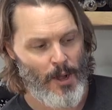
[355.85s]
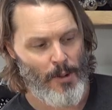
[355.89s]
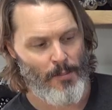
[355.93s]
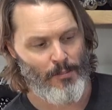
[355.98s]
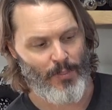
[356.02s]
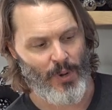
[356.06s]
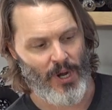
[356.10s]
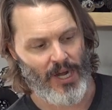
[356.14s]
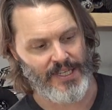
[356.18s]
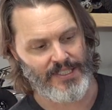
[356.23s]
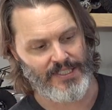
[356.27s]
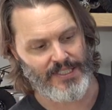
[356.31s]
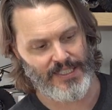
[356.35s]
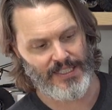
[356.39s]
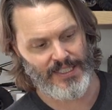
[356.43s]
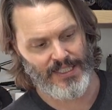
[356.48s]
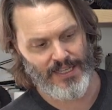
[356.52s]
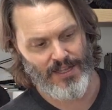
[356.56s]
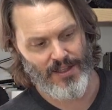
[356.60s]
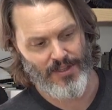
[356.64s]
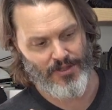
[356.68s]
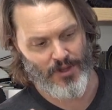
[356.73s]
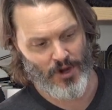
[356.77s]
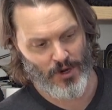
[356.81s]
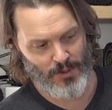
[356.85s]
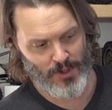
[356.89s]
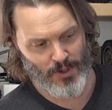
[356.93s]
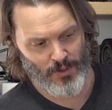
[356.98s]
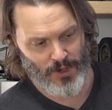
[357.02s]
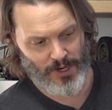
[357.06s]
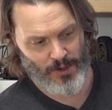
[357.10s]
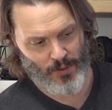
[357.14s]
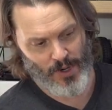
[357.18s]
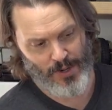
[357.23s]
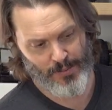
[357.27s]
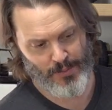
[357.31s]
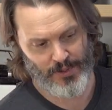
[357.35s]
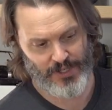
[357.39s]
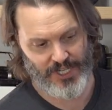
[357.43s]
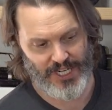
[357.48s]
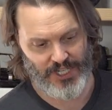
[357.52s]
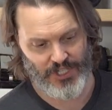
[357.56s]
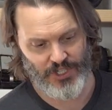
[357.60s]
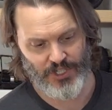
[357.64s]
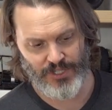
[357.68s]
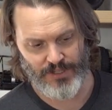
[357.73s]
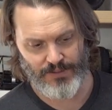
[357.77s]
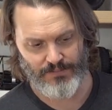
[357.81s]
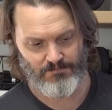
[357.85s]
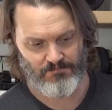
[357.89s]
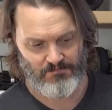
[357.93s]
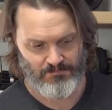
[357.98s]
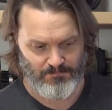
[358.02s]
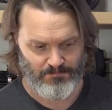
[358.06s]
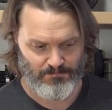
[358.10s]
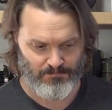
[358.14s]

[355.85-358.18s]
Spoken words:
but thermal runaway protection,